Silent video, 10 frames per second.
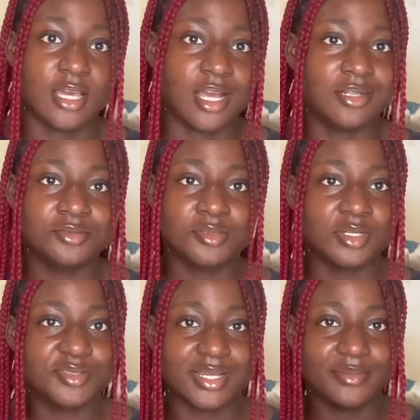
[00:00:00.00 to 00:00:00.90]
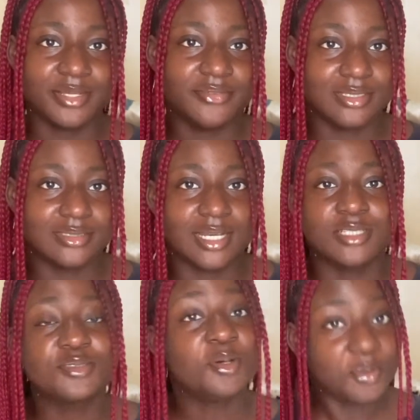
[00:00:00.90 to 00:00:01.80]
I don't know how to hide my feelings
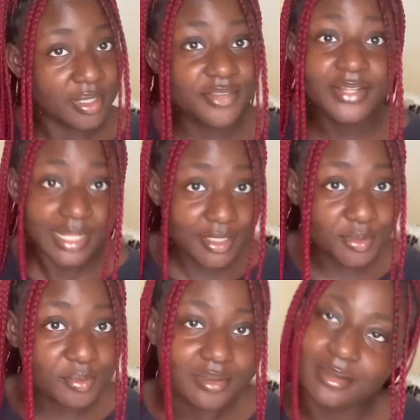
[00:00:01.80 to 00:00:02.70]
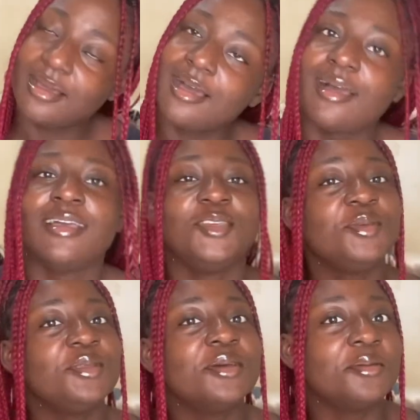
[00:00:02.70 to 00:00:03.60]
at all. If I like you, ha,
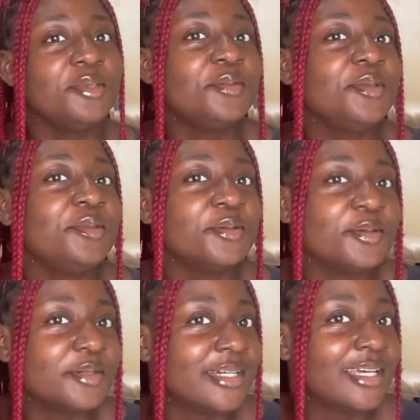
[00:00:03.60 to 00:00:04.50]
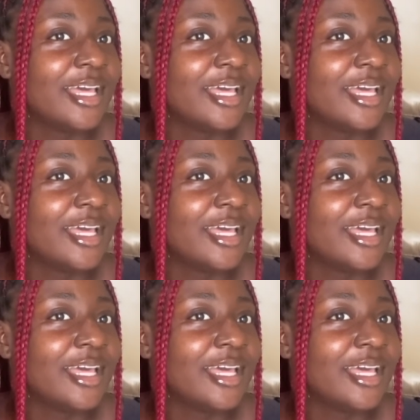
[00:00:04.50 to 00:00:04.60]
you will know.